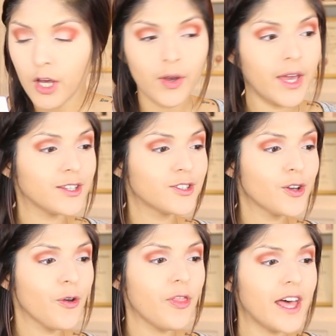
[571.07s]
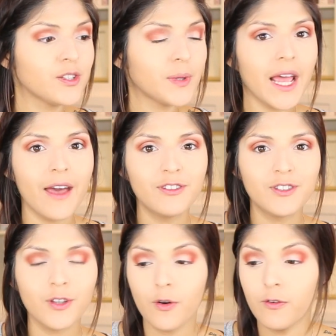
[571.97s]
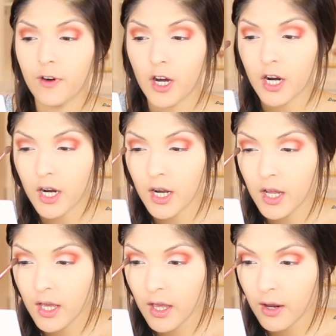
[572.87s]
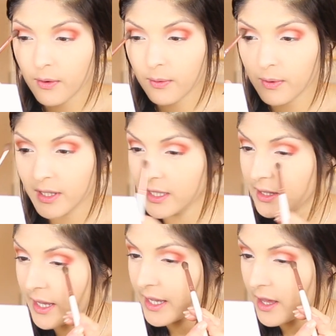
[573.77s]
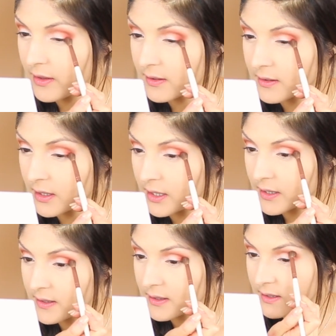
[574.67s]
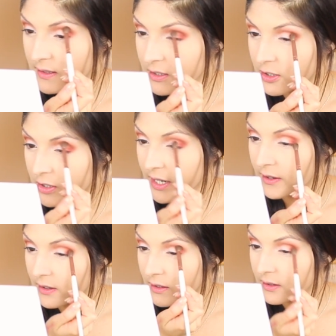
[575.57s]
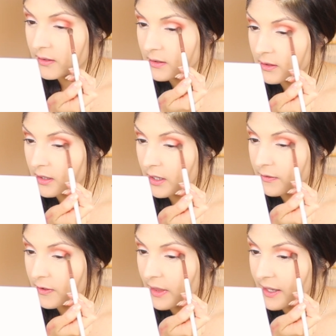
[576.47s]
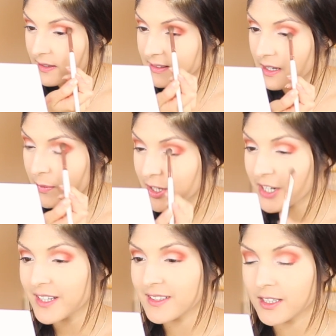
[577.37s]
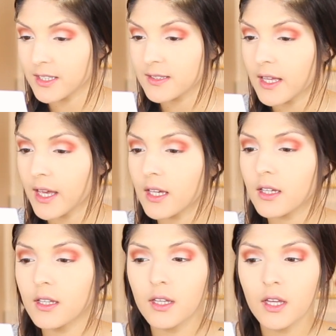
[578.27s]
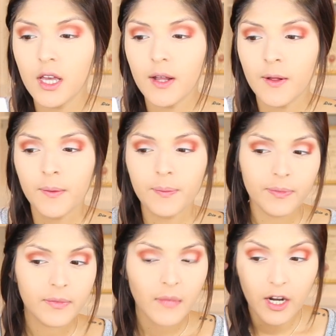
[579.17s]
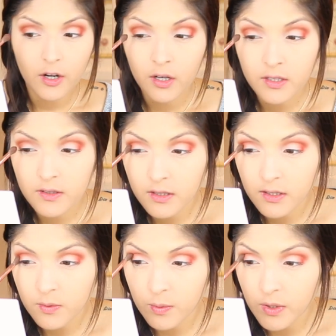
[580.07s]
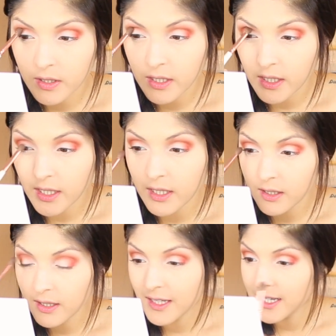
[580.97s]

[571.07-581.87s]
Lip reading: Okay, so that's what I have so far. I really like how this looks. This is a great look for like summer because it looks like, I don't know, it just looks really